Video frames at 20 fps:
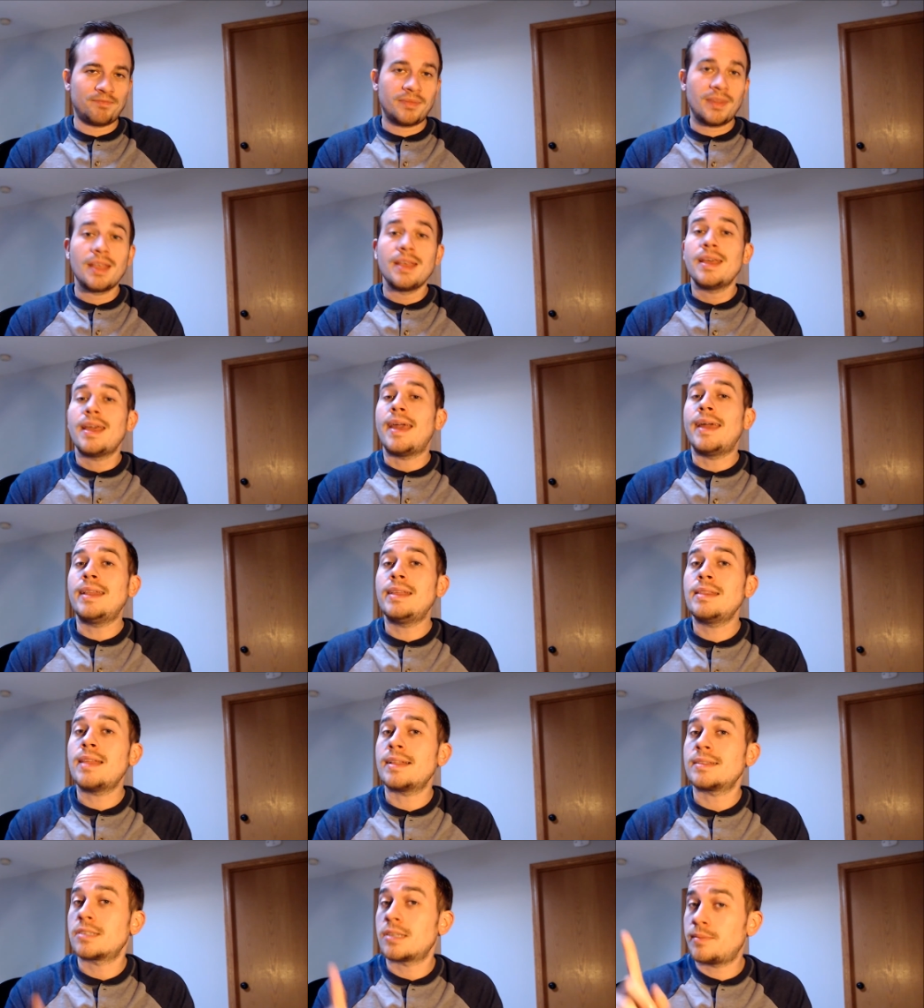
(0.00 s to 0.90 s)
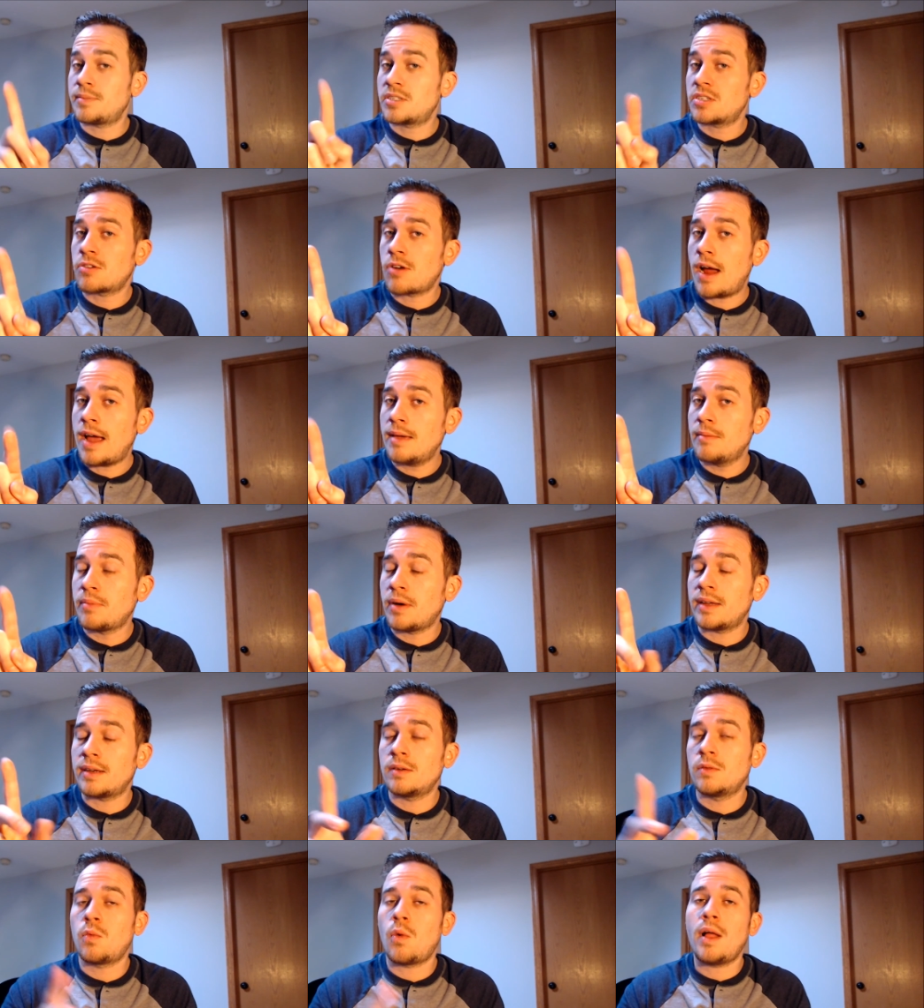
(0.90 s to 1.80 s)
Hitting that subscribe
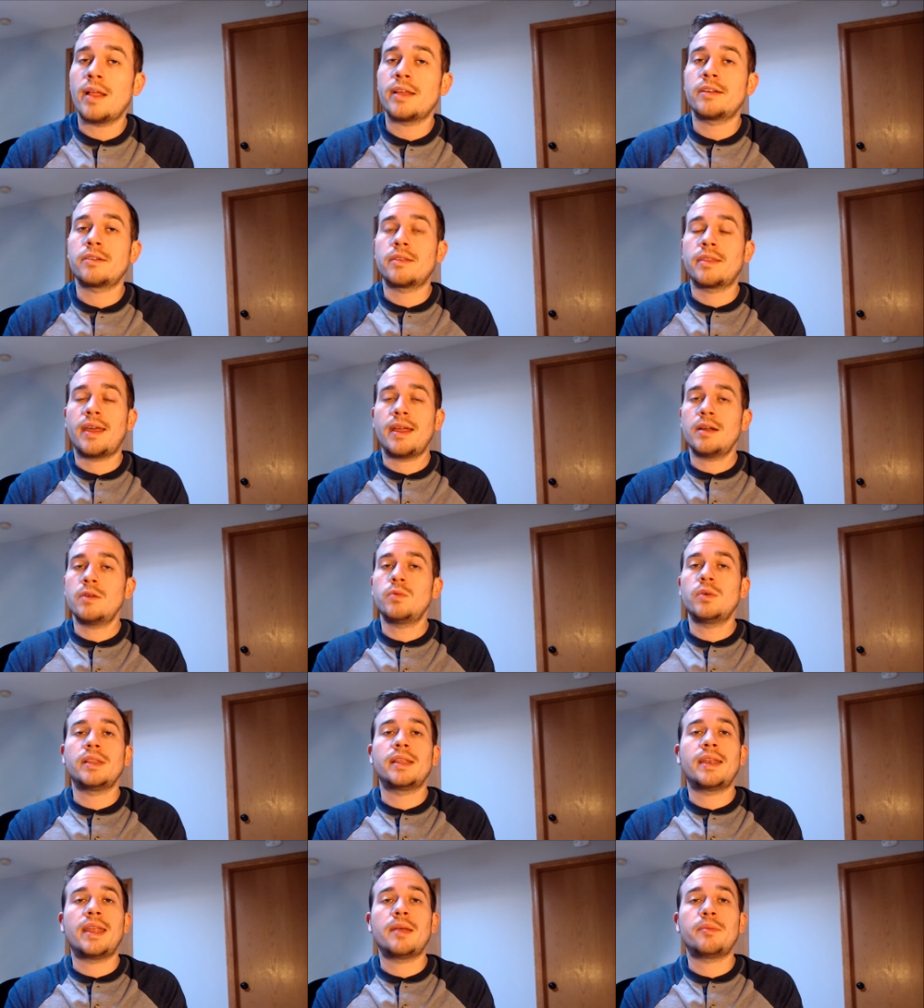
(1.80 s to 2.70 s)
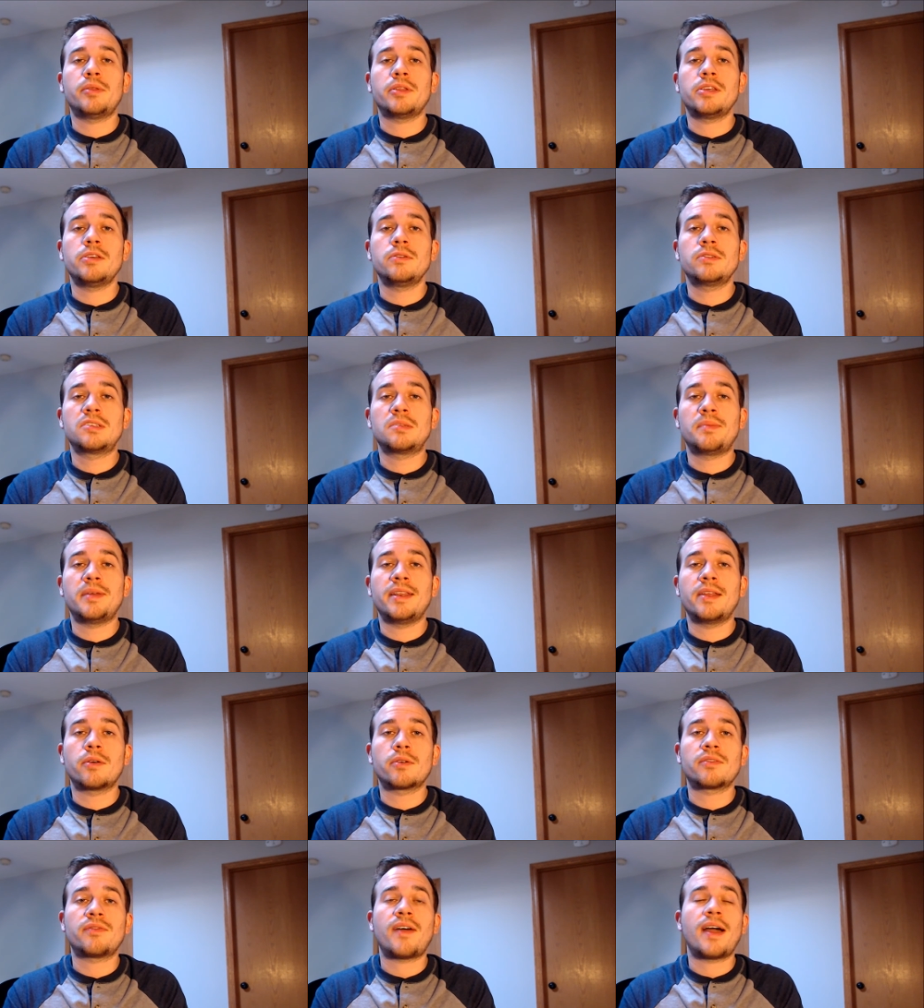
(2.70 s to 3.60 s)
button while you're there will enable you to be
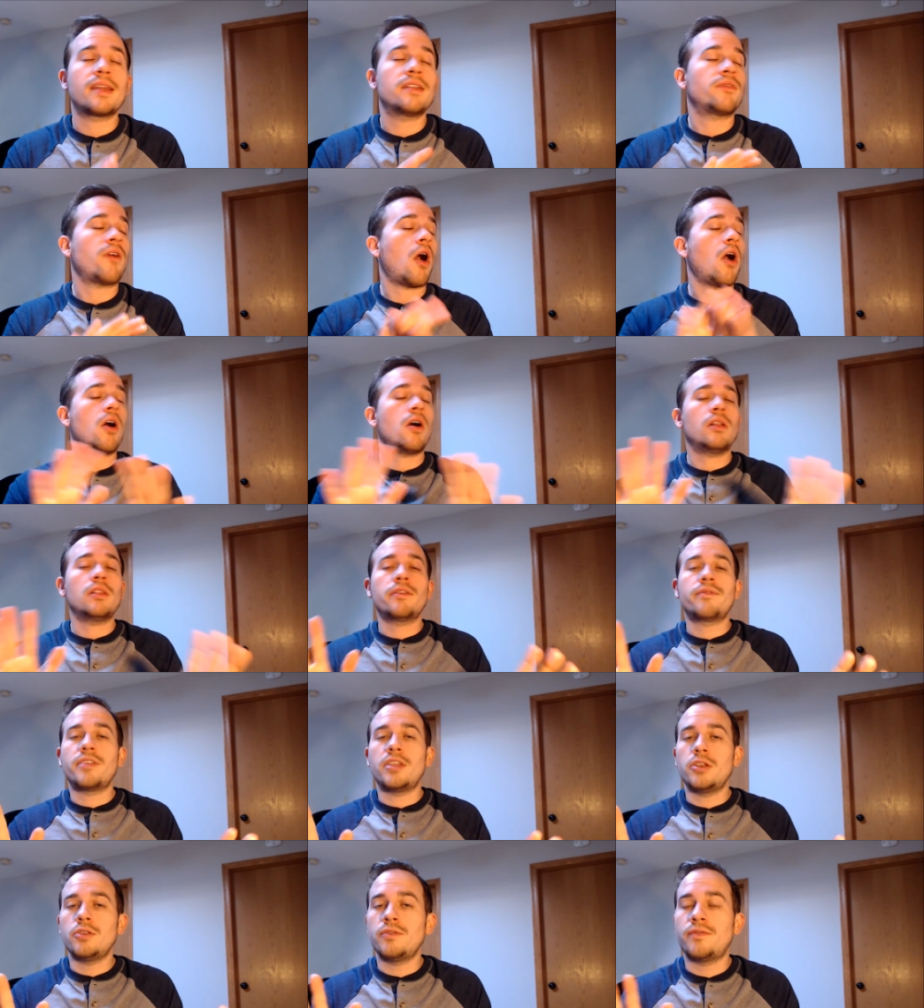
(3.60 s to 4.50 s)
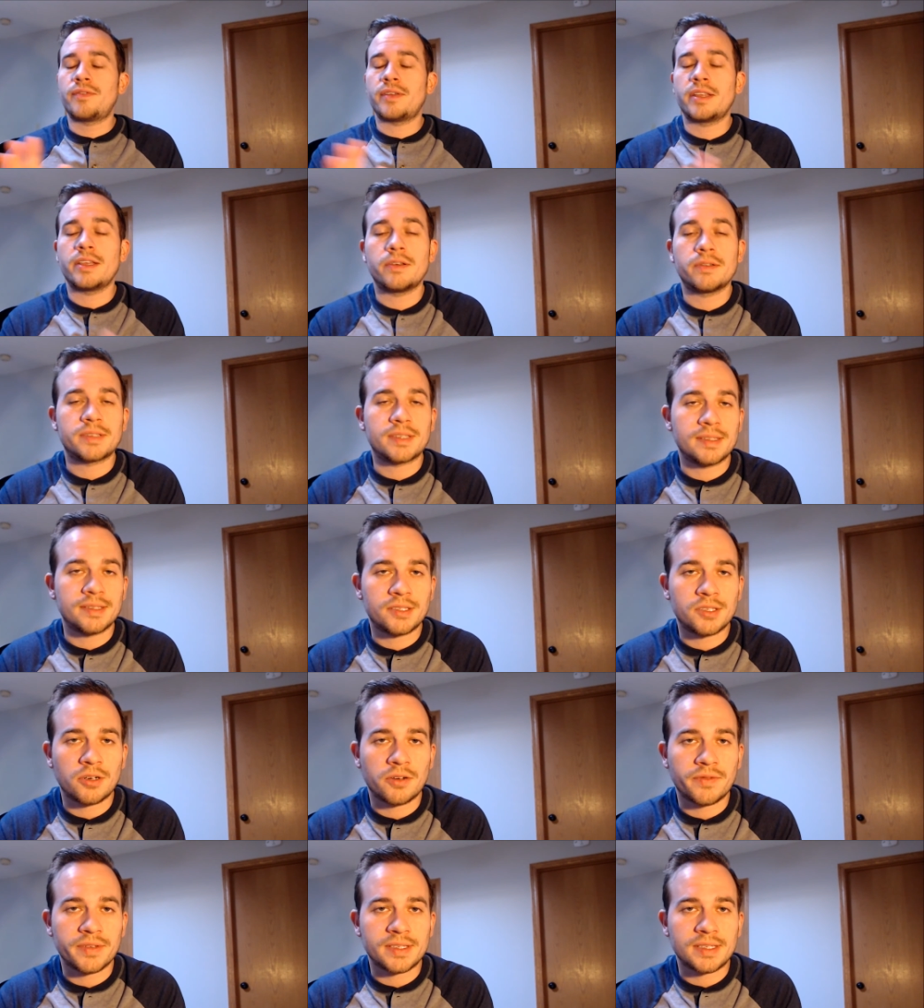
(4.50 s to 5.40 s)
notified of all of the new videos and
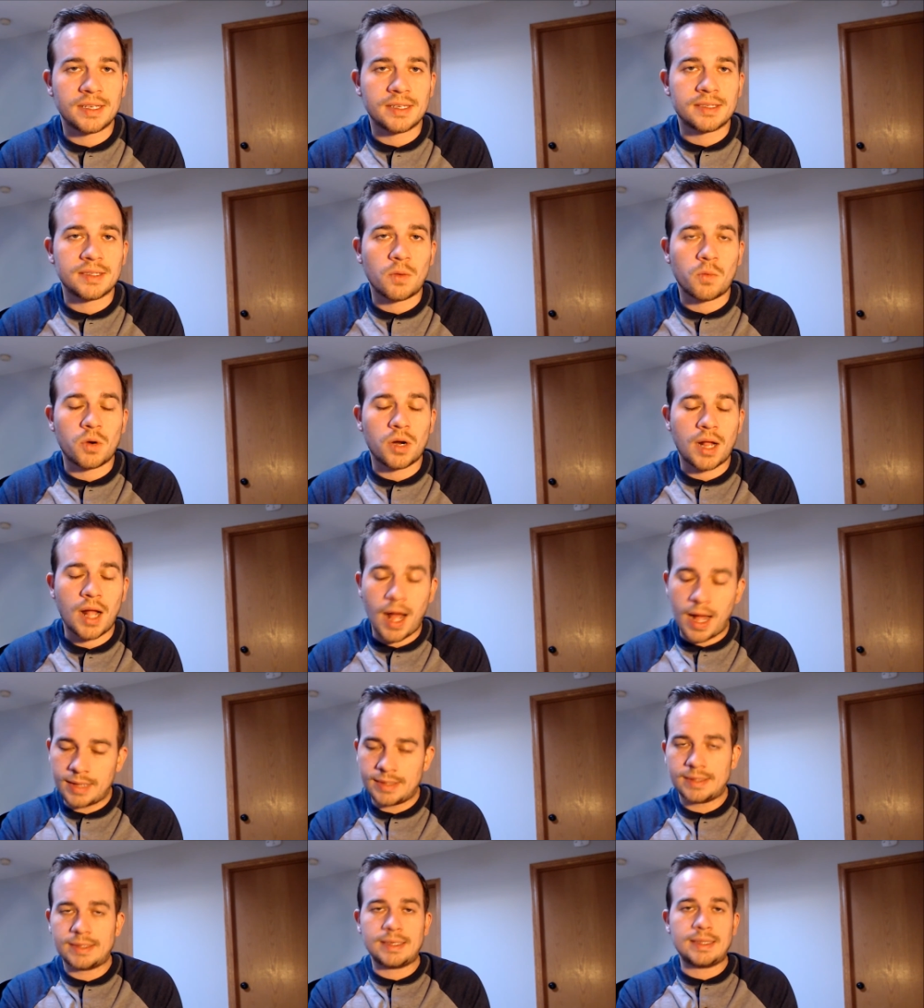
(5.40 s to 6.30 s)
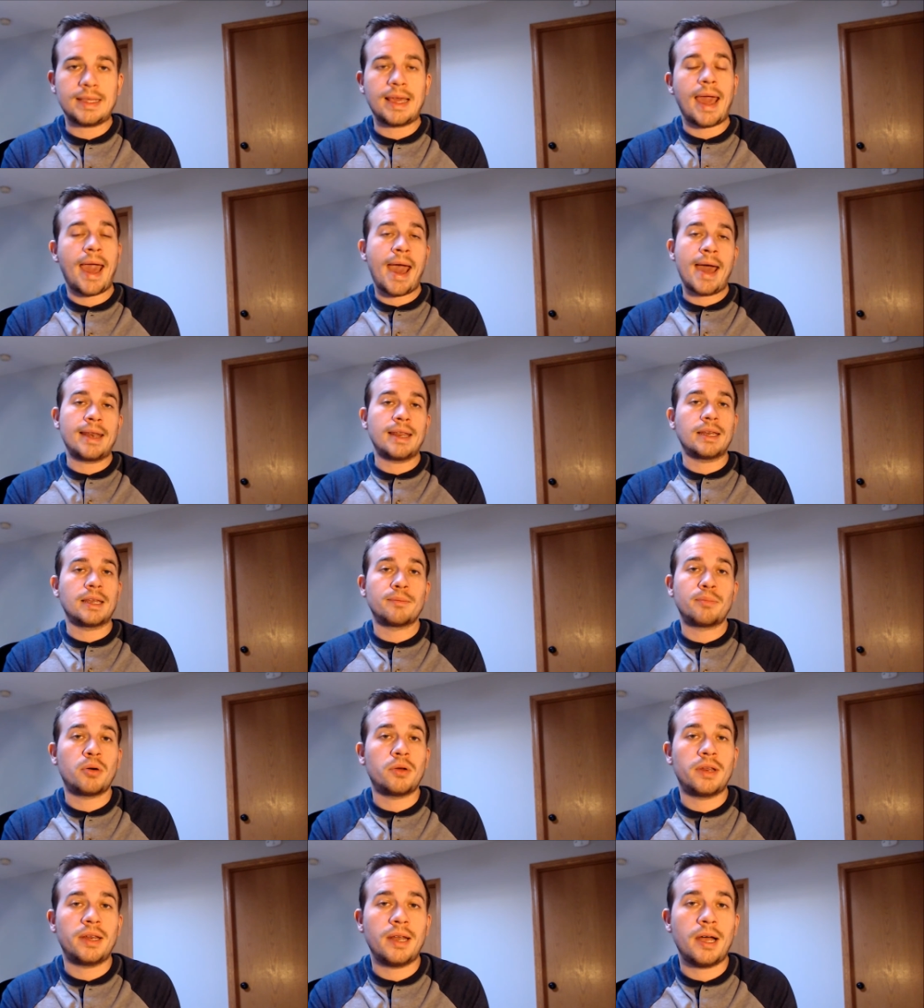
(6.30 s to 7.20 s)
services that we're constantly adding and
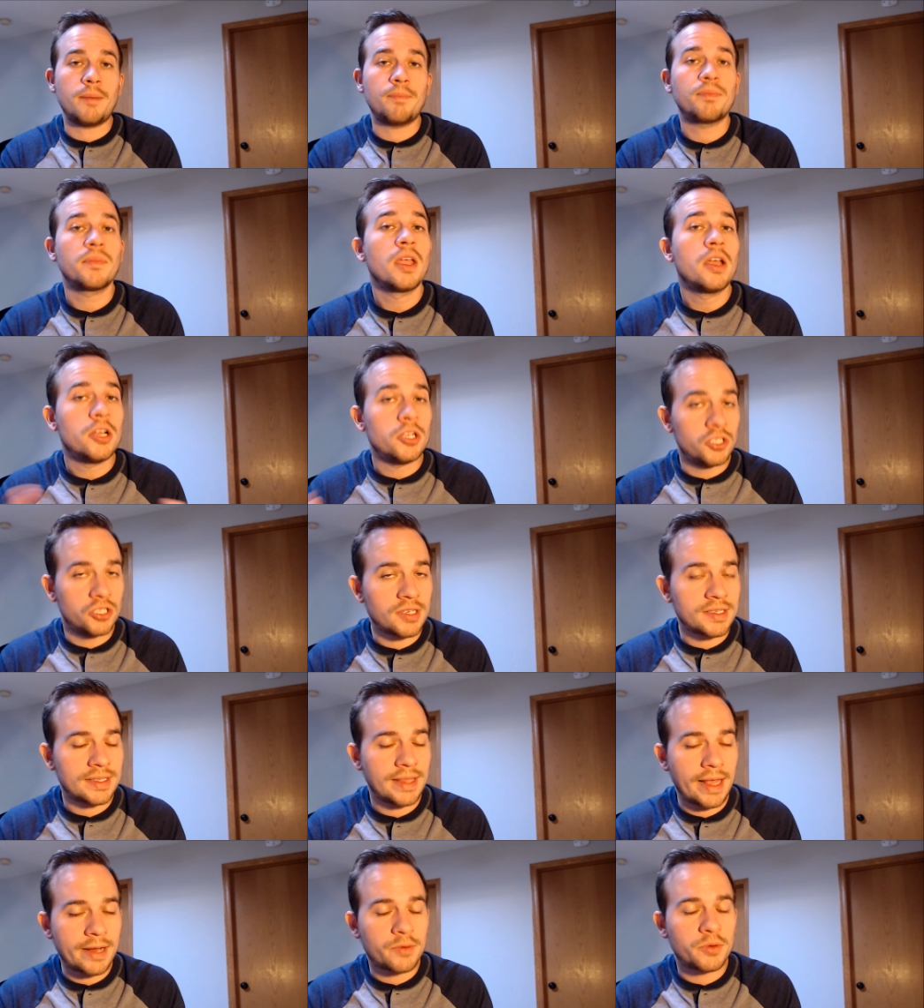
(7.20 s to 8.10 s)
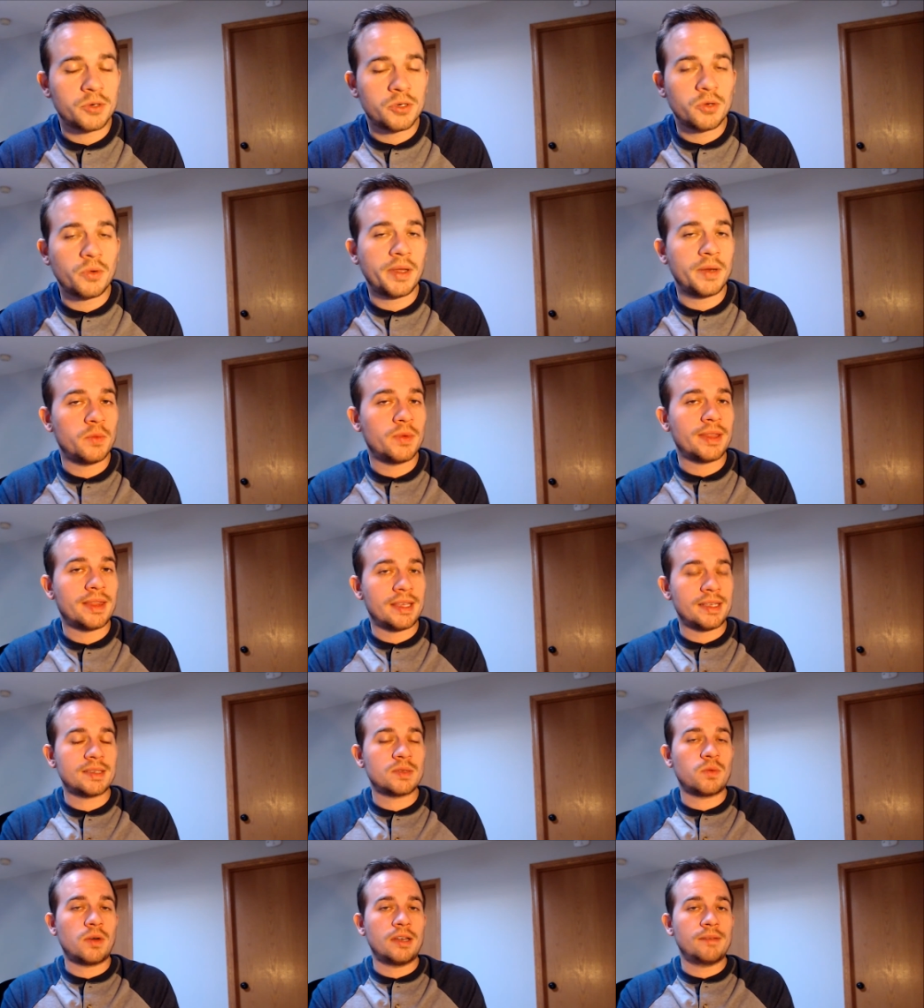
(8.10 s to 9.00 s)
putting up, just like we're doing with
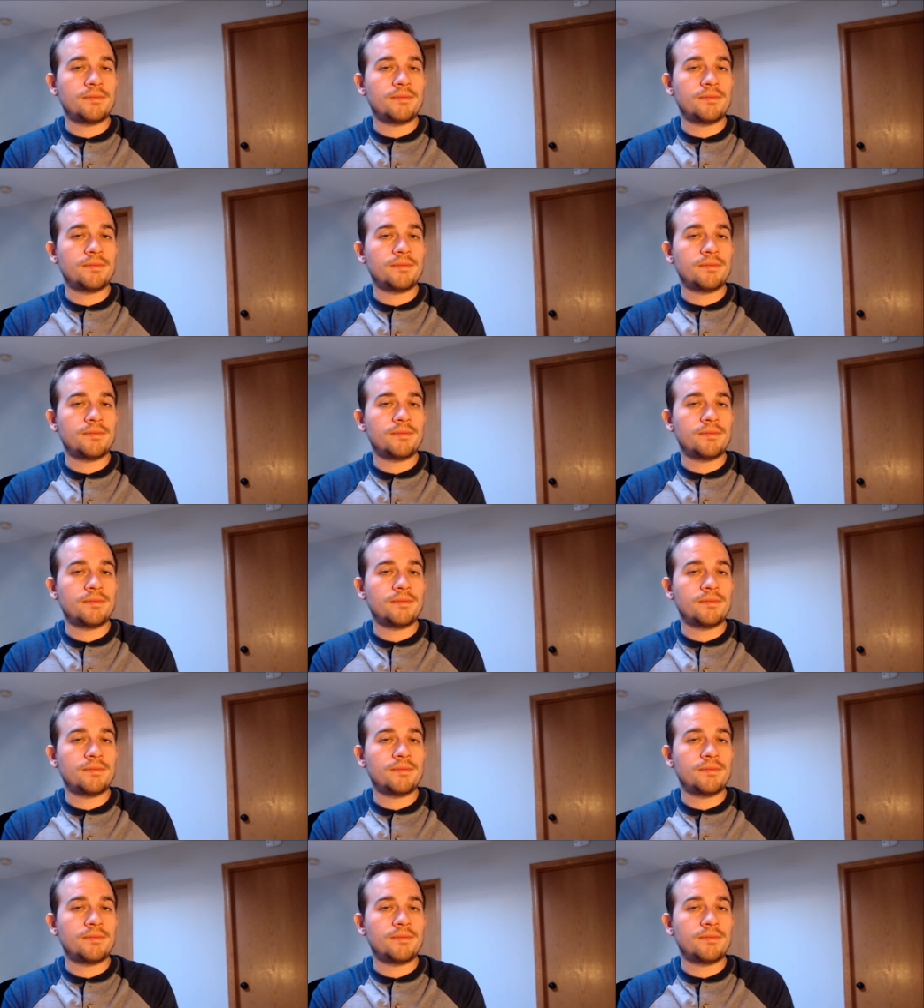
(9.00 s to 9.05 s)
this one.